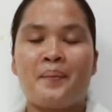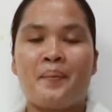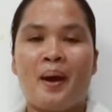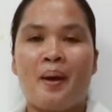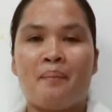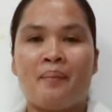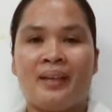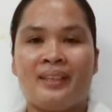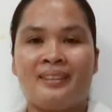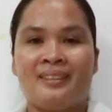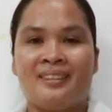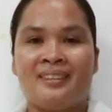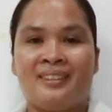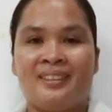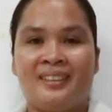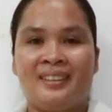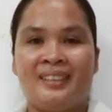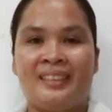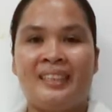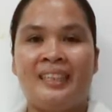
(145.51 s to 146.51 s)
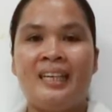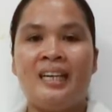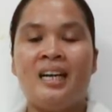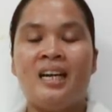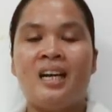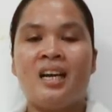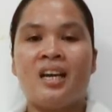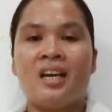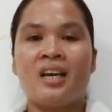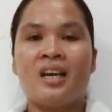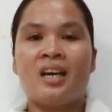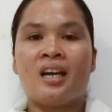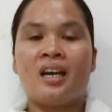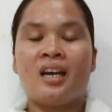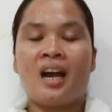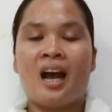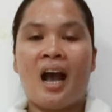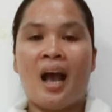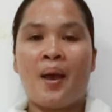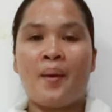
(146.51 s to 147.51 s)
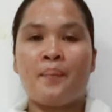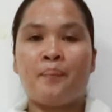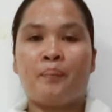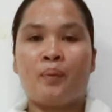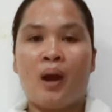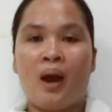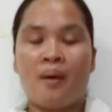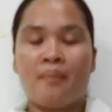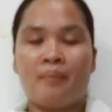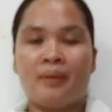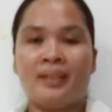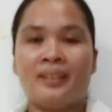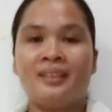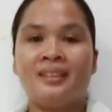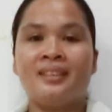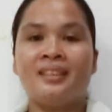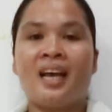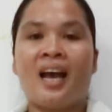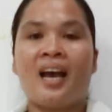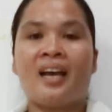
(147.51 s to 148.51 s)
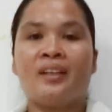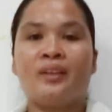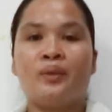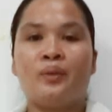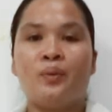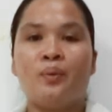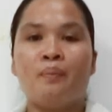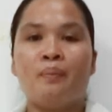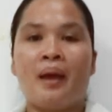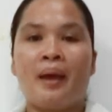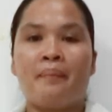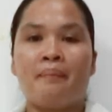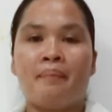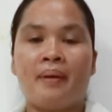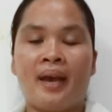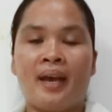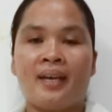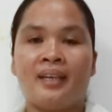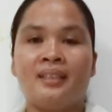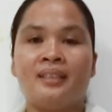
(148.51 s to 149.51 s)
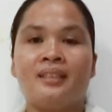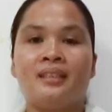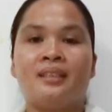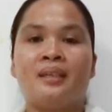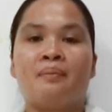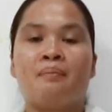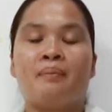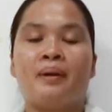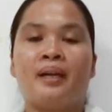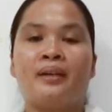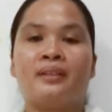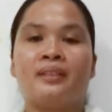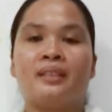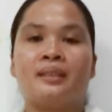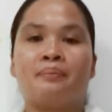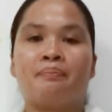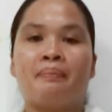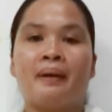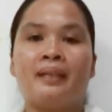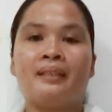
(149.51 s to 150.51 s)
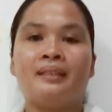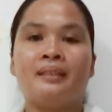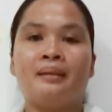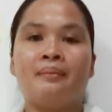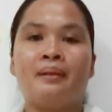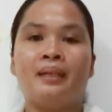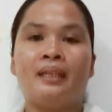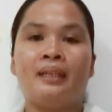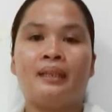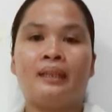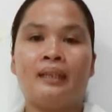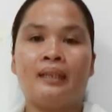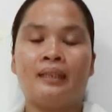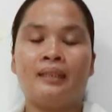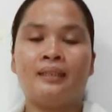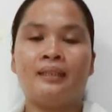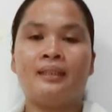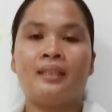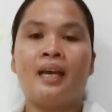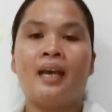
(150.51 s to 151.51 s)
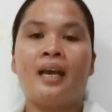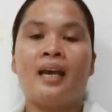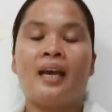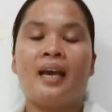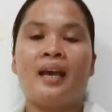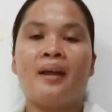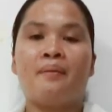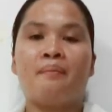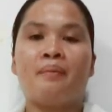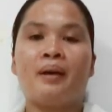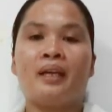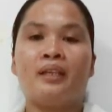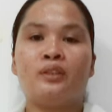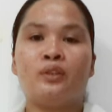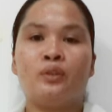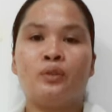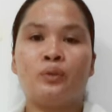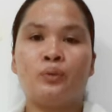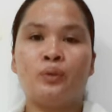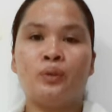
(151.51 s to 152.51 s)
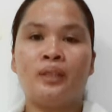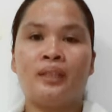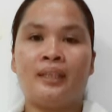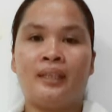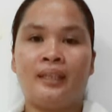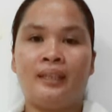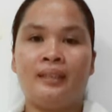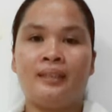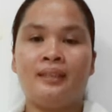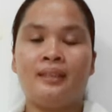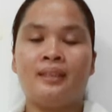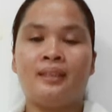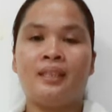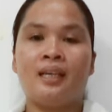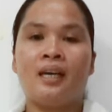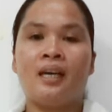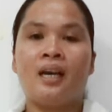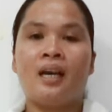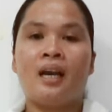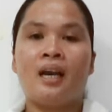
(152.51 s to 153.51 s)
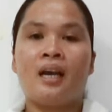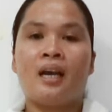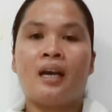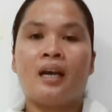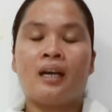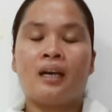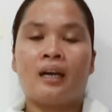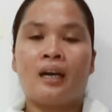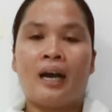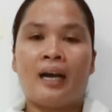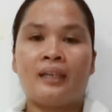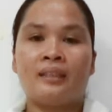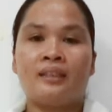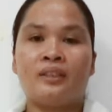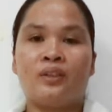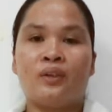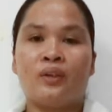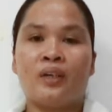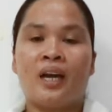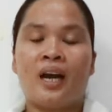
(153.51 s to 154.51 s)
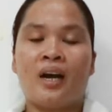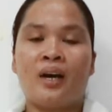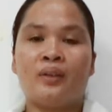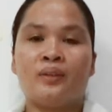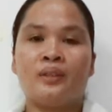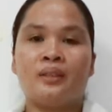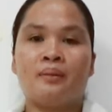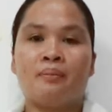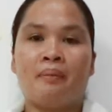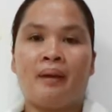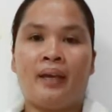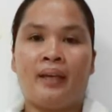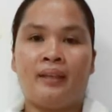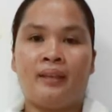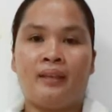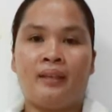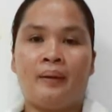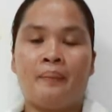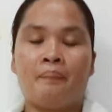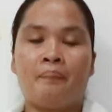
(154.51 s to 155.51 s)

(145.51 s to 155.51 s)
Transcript: Ma'am and sir, I promise I do my best, my responsibilities, and my duties as your housemaid.